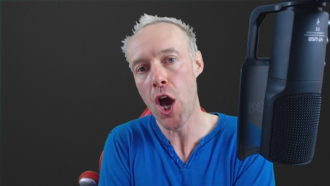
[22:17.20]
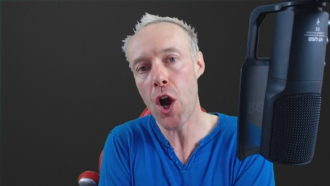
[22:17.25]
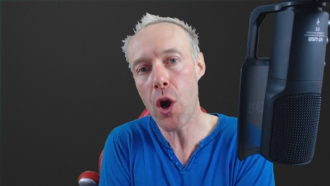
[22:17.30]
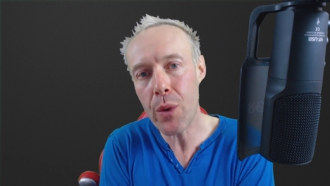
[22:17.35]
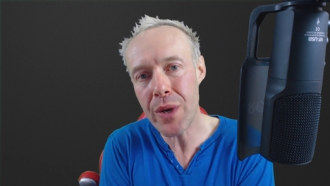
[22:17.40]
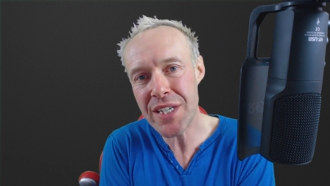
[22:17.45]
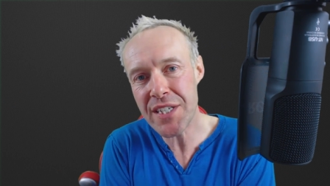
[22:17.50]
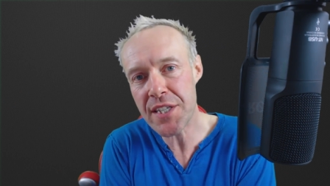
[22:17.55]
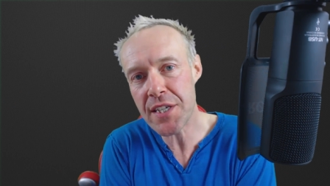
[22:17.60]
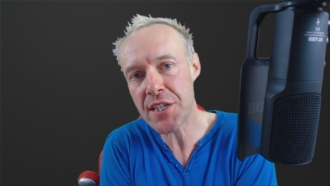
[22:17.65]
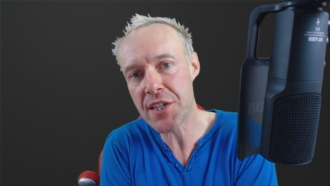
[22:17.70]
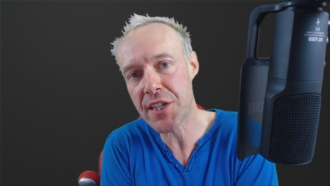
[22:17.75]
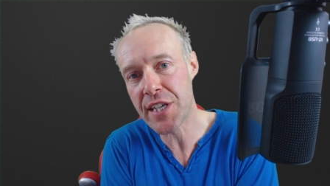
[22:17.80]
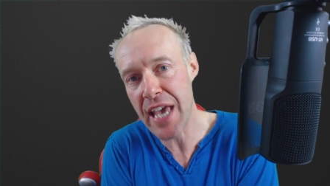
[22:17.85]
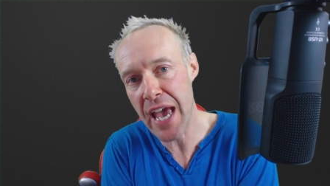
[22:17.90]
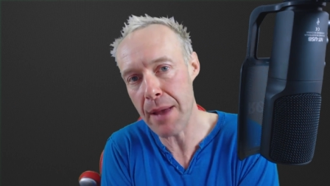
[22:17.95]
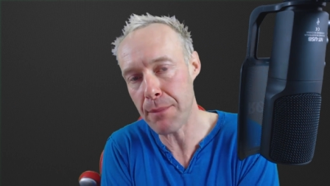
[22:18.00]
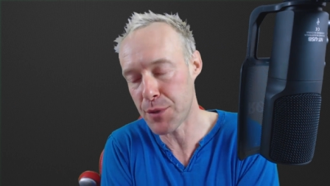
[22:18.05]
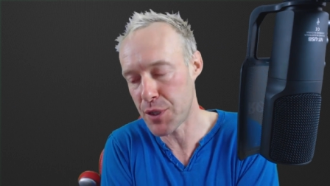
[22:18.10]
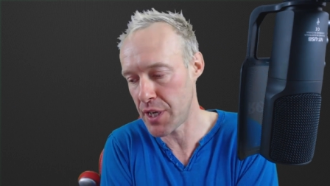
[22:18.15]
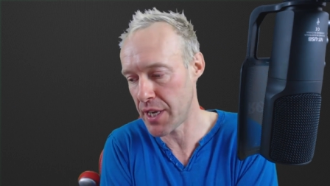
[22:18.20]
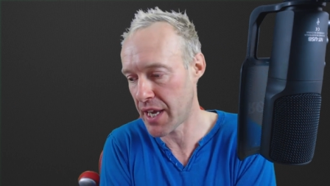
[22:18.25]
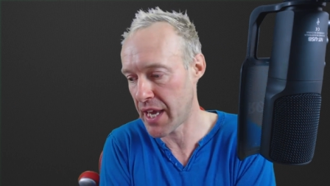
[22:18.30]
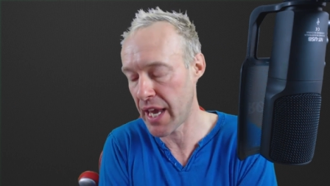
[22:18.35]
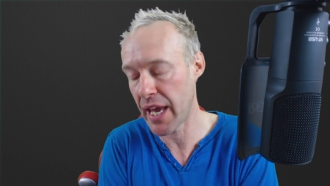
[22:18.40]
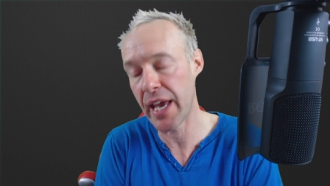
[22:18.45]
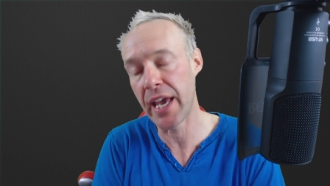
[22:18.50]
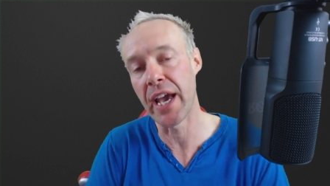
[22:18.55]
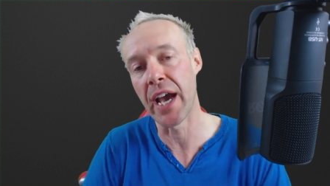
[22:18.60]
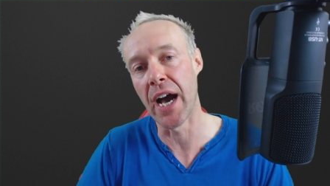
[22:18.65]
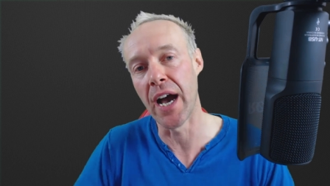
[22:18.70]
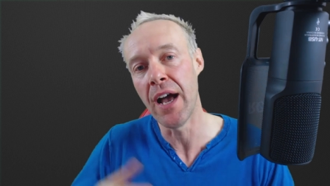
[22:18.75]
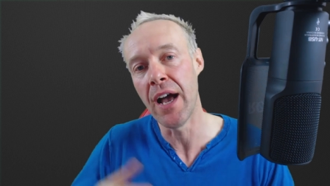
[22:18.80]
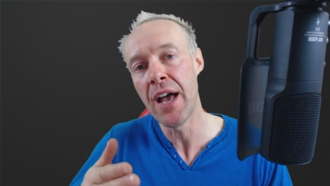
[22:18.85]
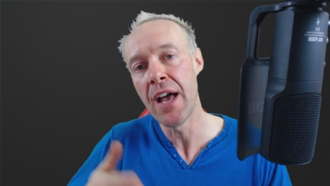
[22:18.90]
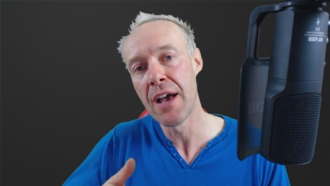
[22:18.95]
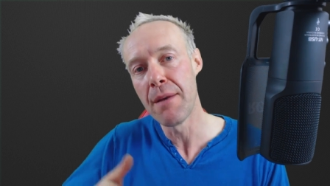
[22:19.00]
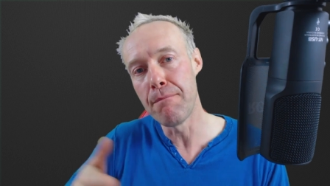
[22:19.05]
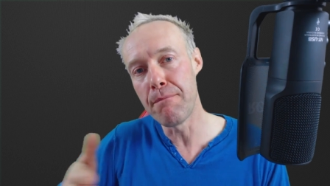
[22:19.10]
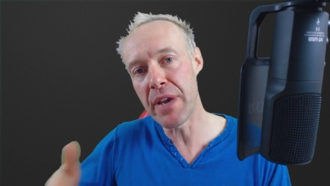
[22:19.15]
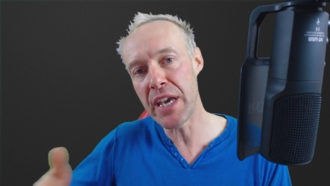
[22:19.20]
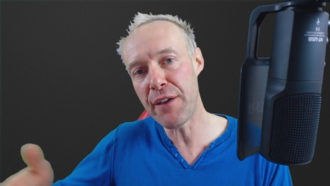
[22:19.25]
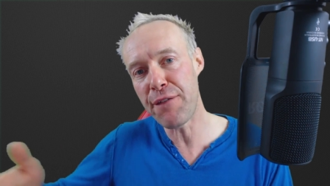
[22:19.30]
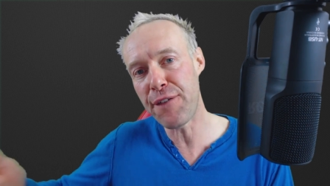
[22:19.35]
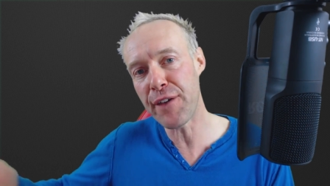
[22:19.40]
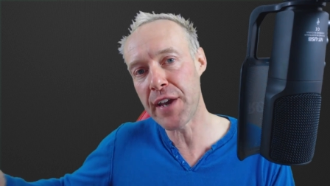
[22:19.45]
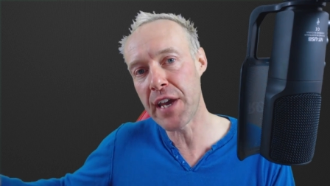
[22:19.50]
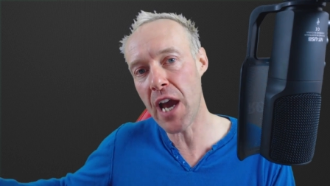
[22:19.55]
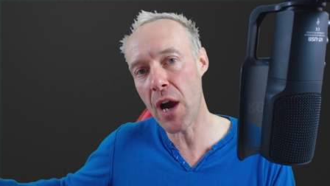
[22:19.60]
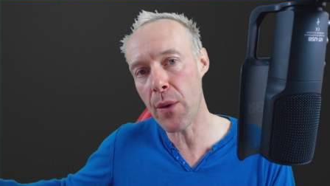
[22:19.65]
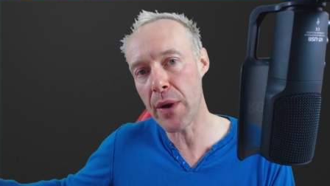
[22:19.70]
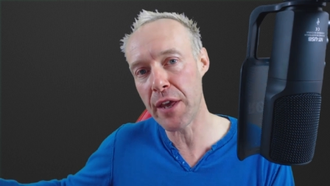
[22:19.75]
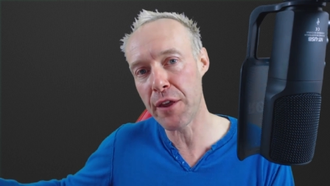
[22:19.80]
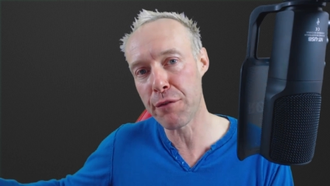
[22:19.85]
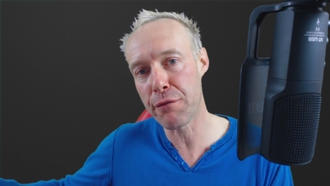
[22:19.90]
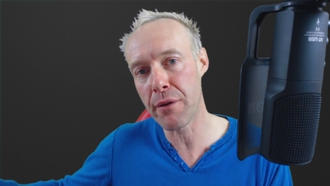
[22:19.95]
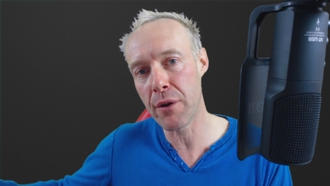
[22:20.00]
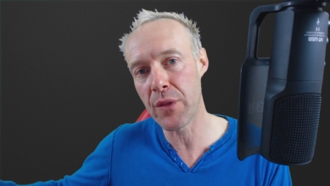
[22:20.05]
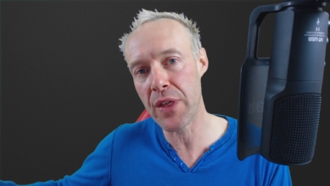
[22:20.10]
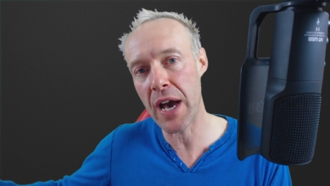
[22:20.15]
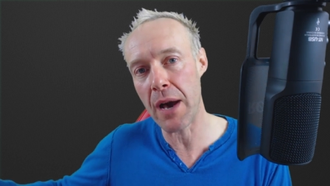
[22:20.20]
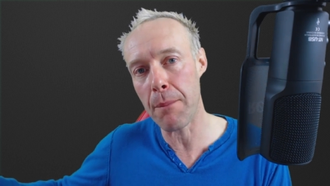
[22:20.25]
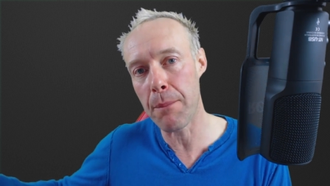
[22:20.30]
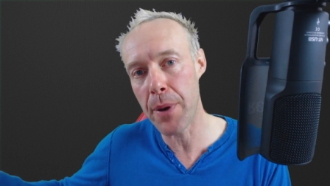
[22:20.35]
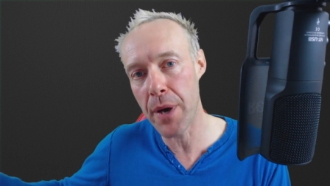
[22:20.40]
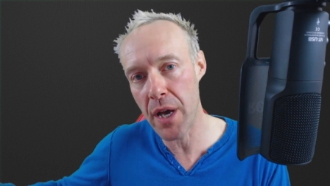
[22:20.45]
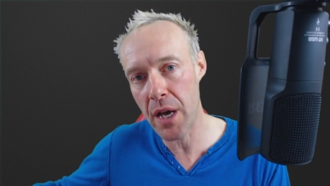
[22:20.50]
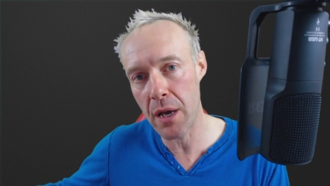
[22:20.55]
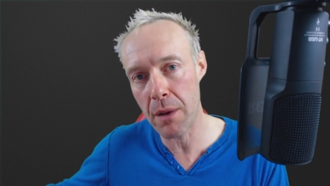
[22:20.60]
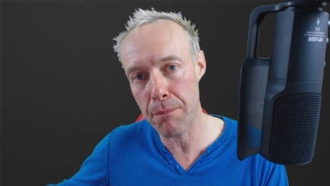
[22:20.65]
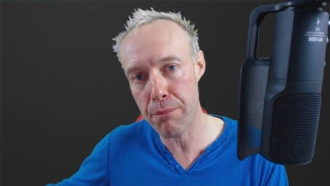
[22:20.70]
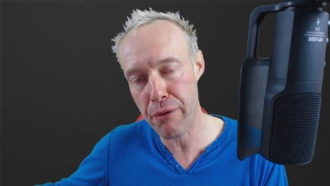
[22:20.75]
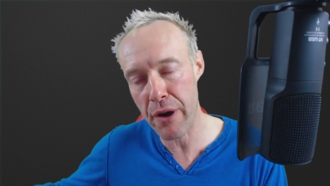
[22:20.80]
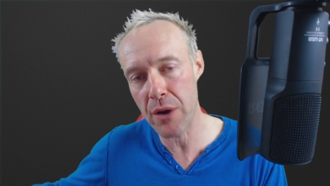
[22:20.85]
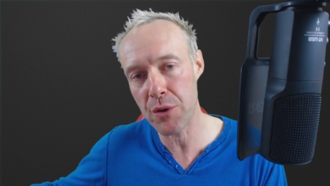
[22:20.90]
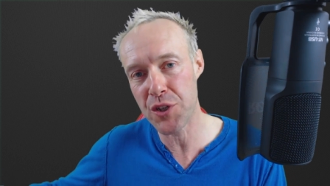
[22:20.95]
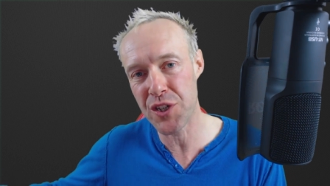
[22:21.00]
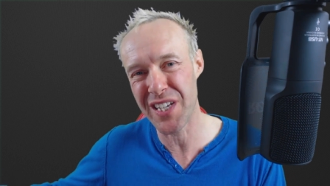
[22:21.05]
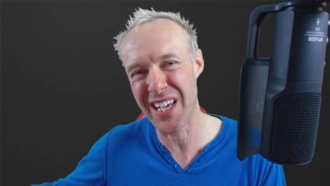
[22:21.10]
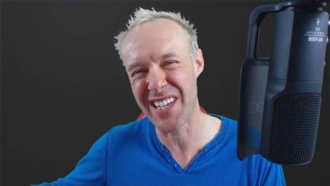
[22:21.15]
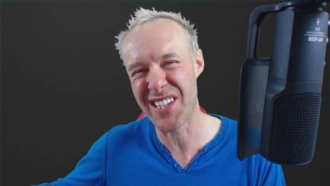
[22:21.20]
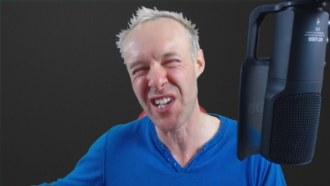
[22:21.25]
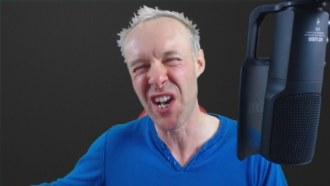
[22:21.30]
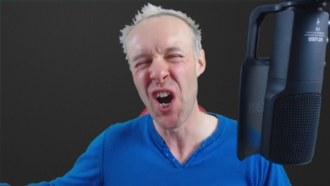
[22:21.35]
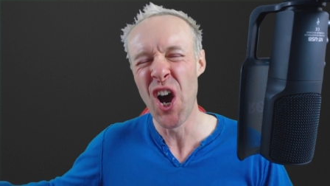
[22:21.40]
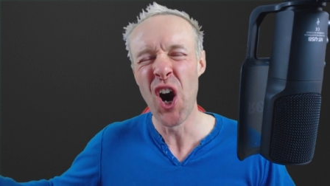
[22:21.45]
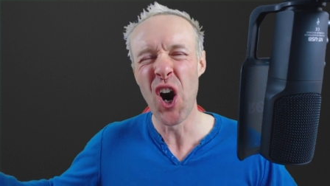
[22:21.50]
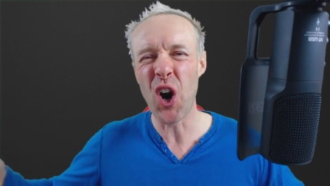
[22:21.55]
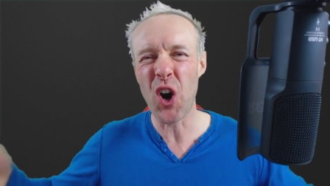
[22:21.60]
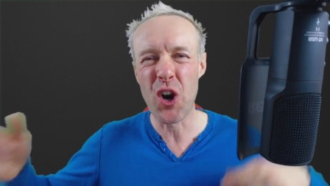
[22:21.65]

Who is the skeptic here? Me for going through that process,